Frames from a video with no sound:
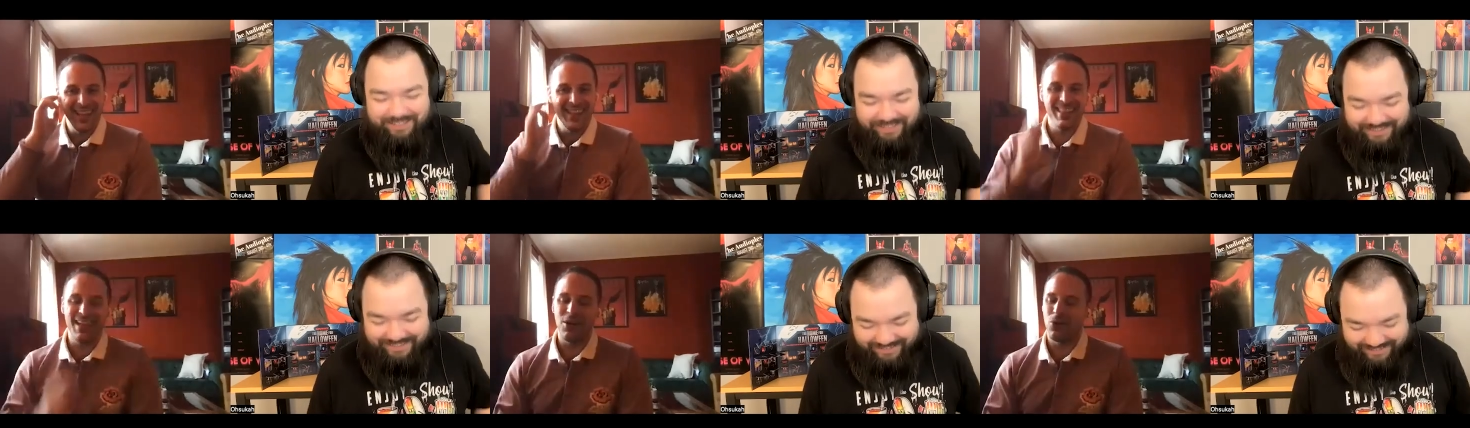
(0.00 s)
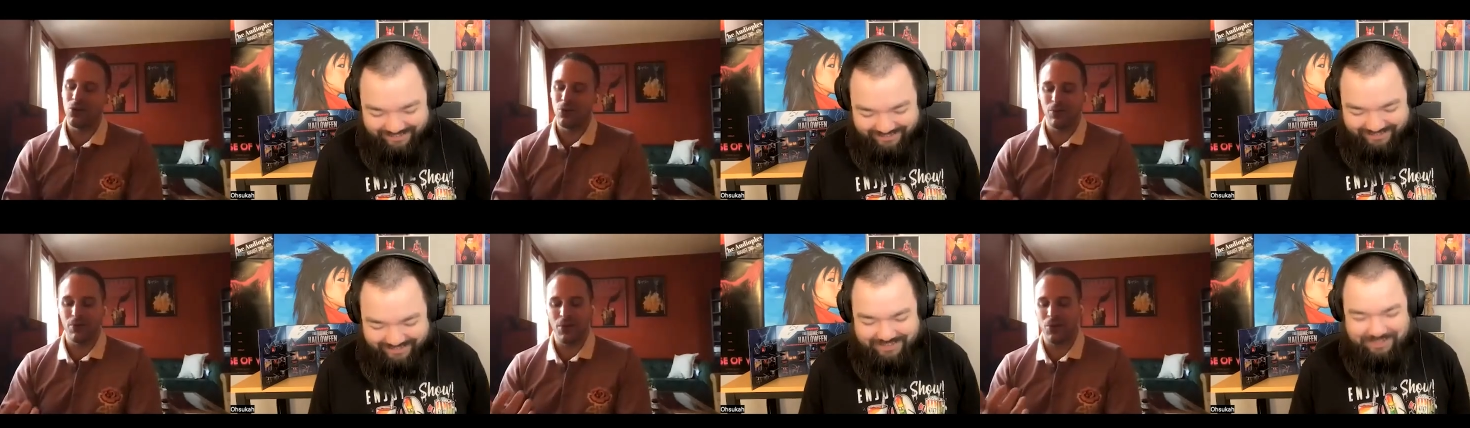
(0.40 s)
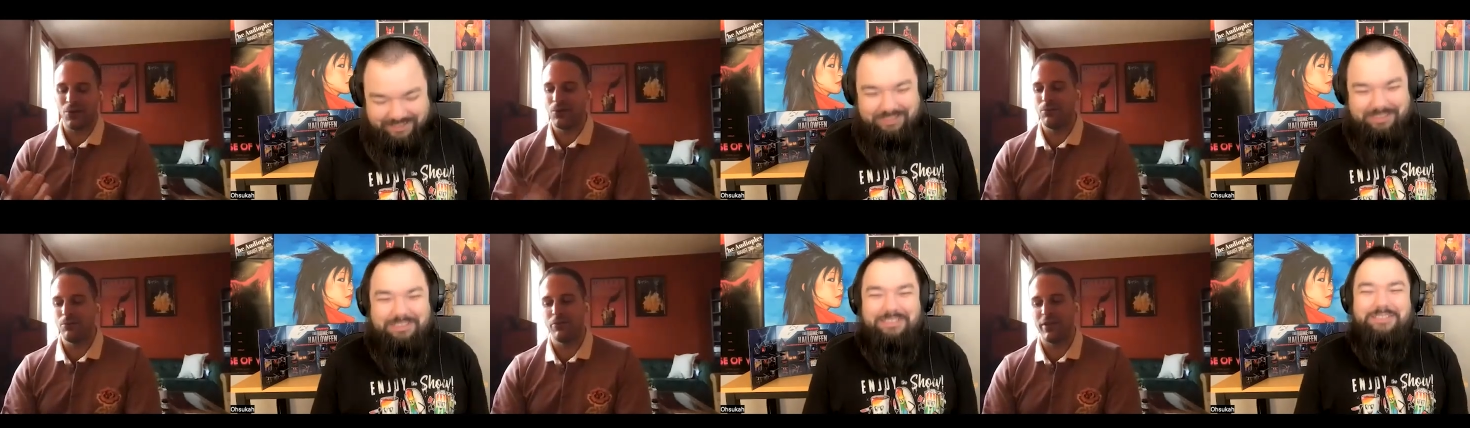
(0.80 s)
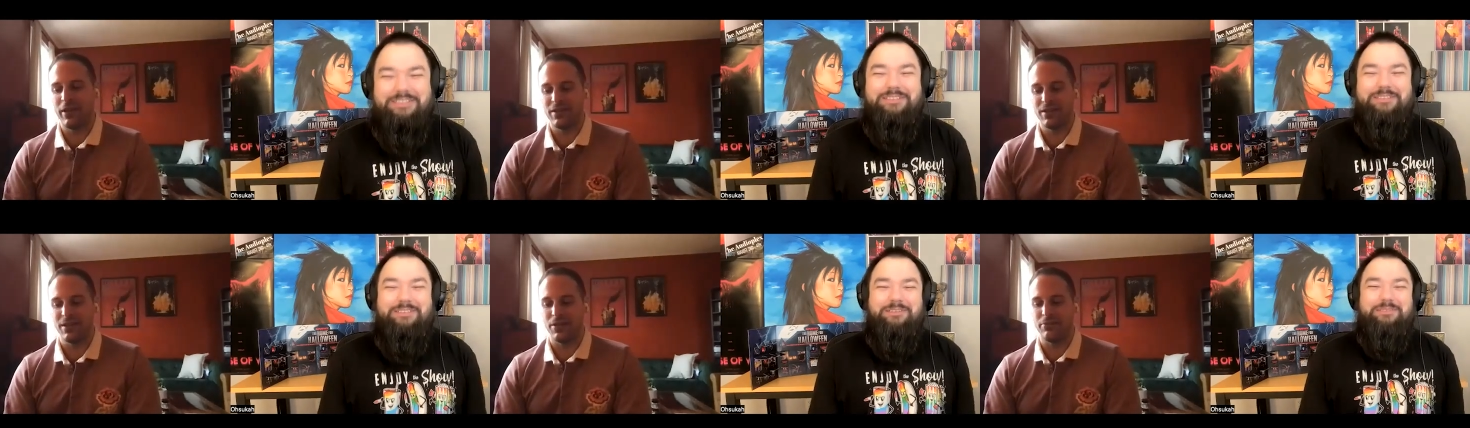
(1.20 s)
Speaker 1: that whole the whole movie
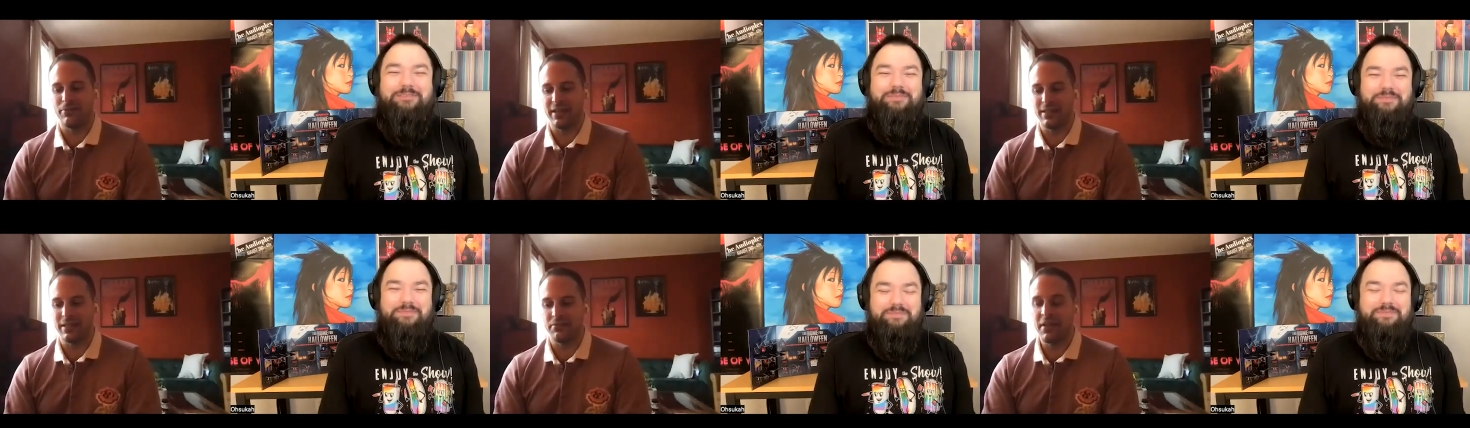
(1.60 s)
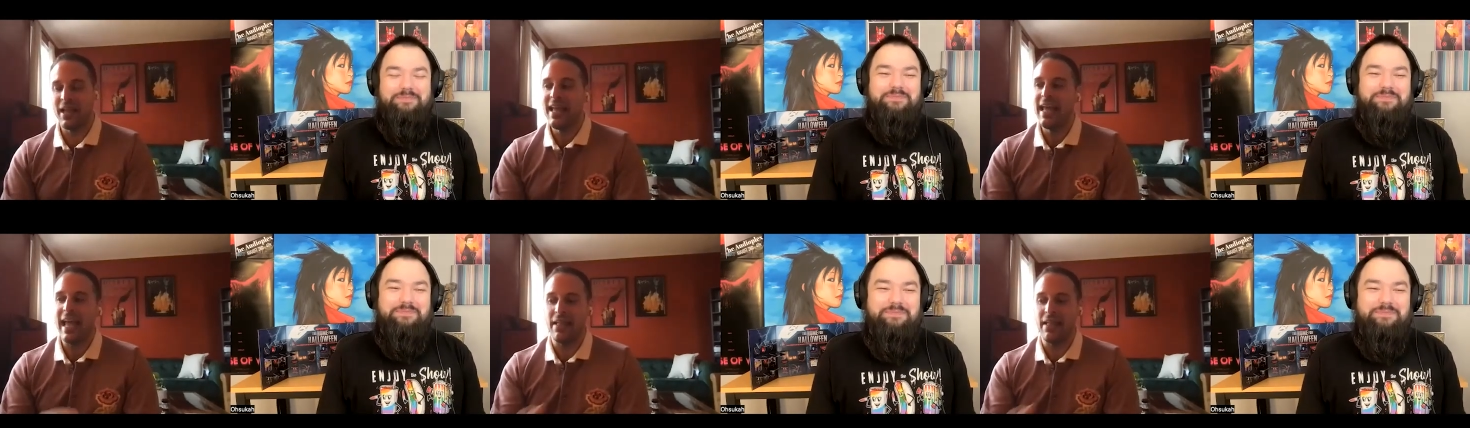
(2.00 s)
is so inventive,